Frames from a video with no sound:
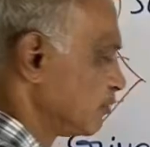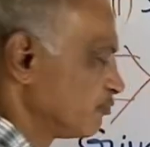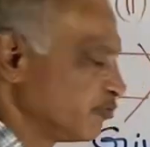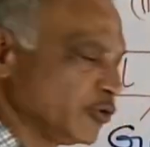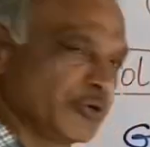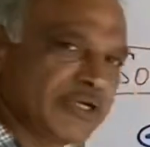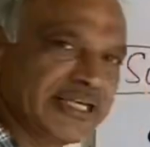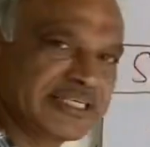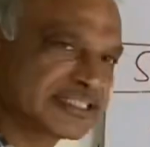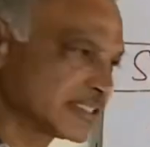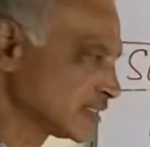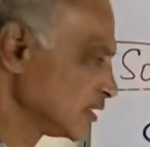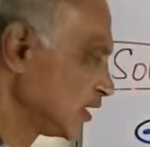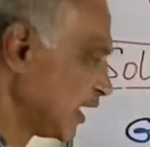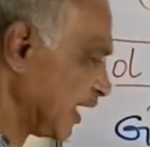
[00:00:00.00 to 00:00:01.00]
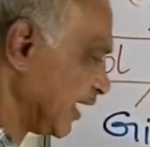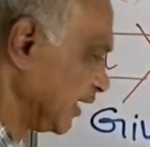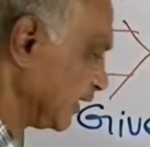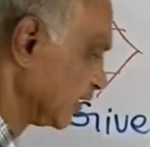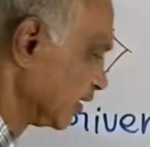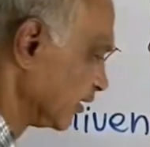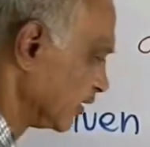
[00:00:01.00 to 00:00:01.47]
4x
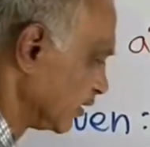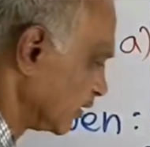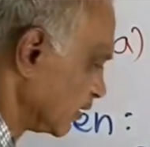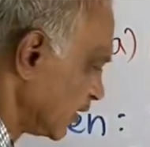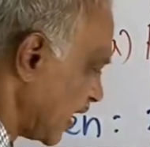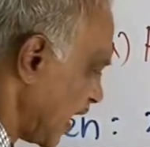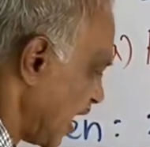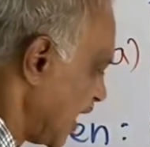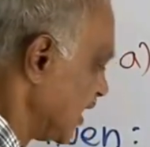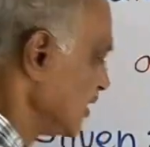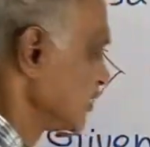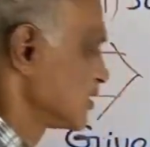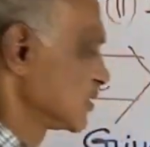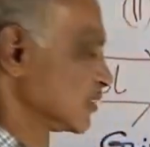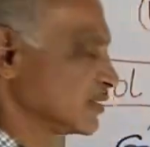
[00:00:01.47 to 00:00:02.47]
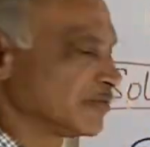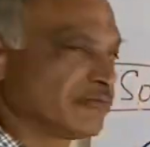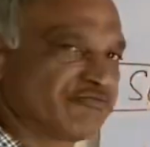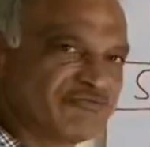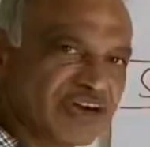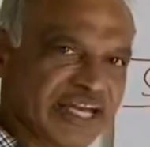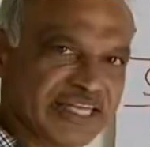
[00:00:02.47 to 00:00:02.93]
like as
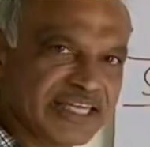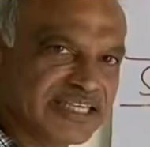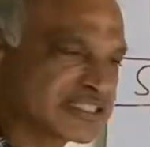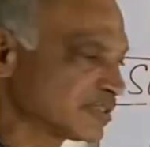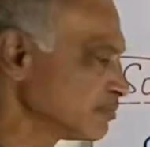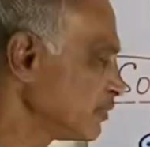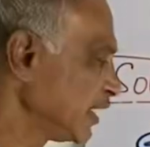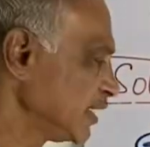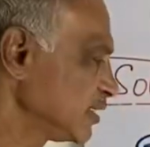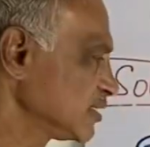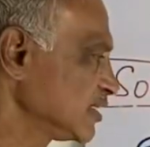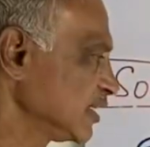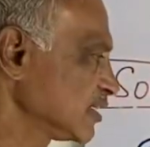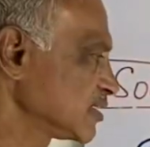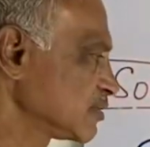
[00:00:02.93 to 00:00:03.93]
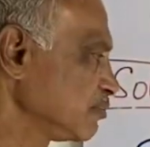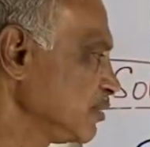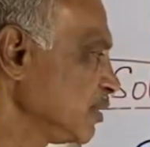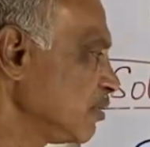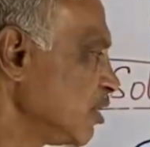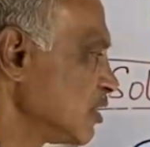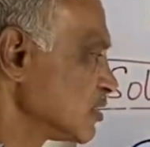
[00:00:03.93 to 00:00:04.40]
5x minus x,
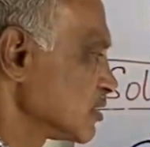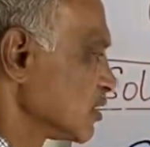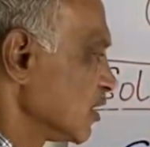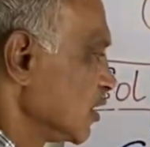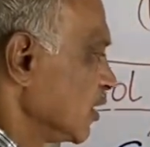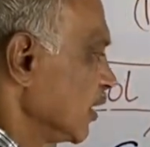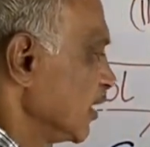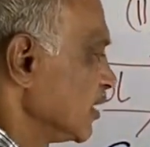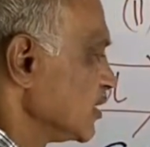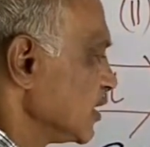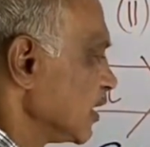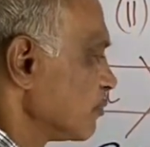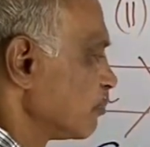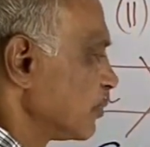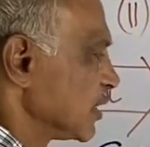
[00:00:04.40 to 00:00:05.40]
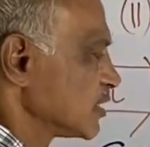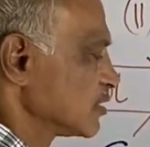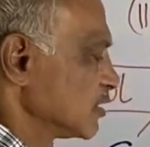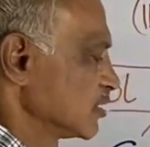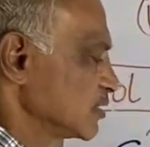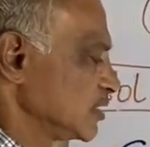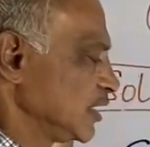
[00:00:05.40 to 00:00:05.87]
because here plus
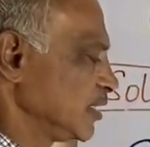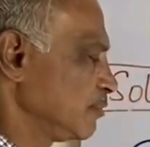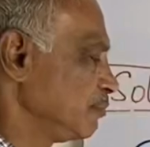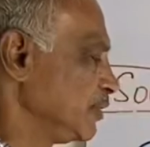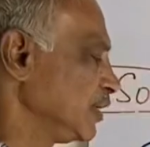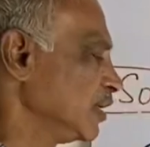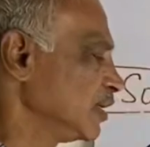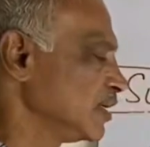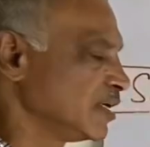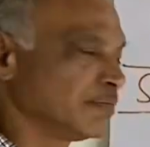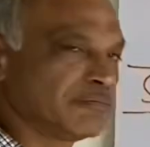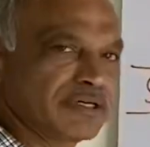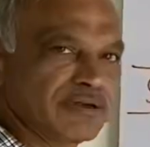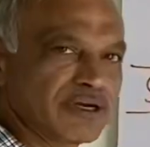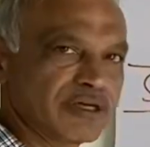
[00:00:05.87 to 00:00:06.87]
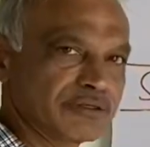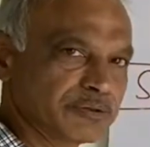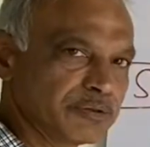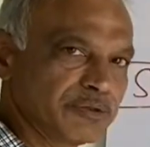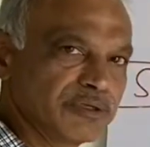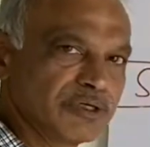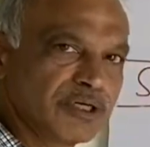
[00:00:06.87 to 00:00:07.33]
is there, bigger number, you have
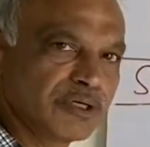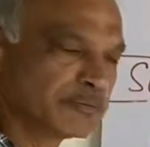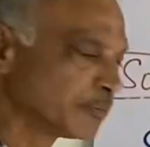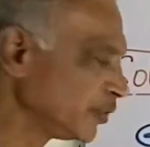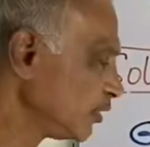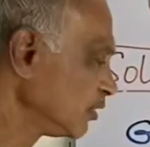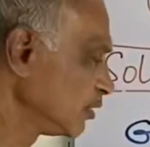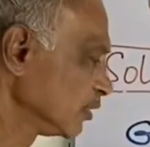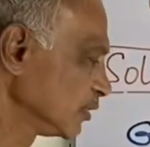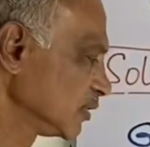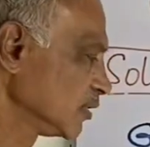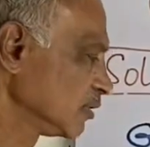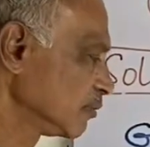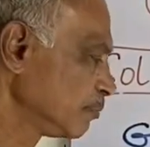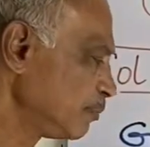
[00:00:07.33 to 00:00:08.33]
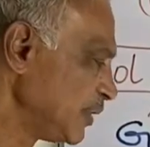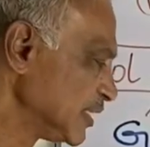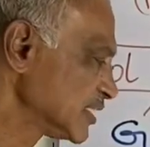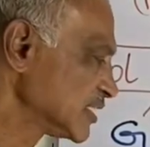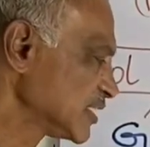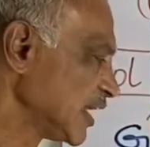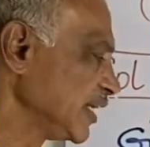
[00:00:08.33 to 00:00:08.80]
to put
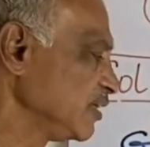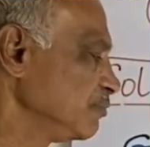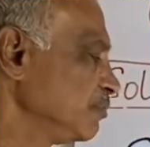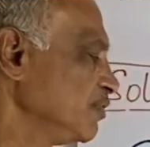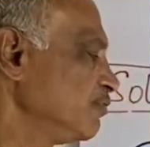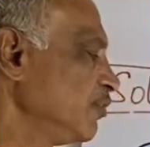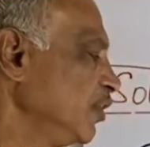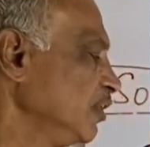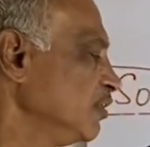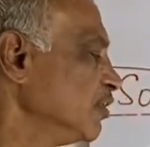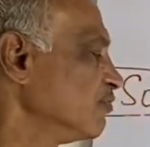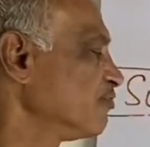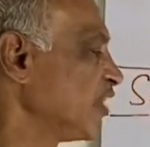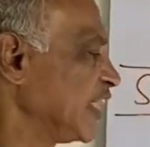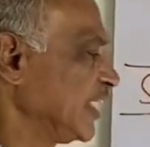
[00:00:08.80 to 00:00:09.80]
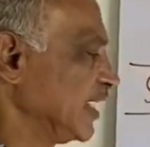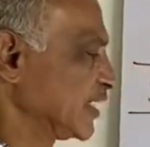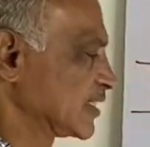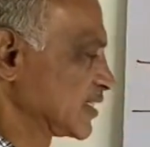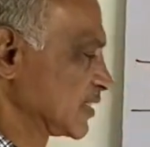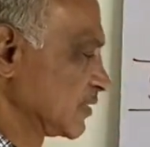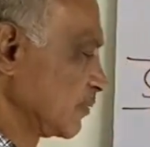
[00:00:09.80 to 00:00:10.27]
plus sign before
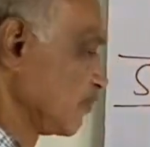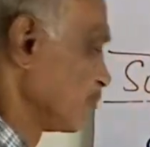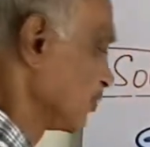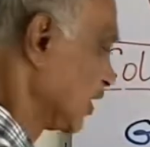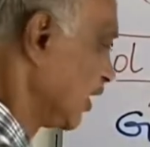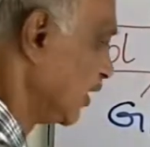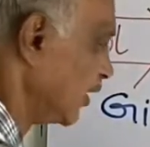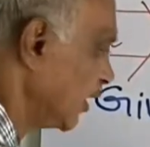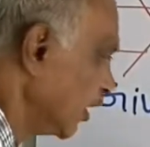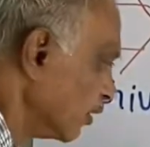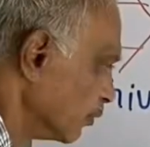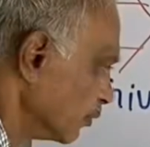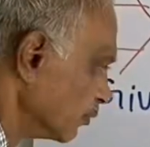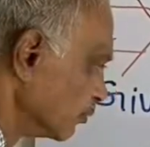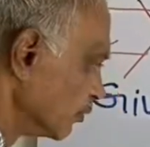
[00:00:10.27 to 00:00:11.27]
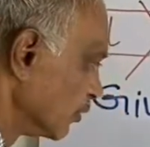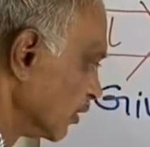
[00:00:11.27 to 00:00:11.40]
5x. Now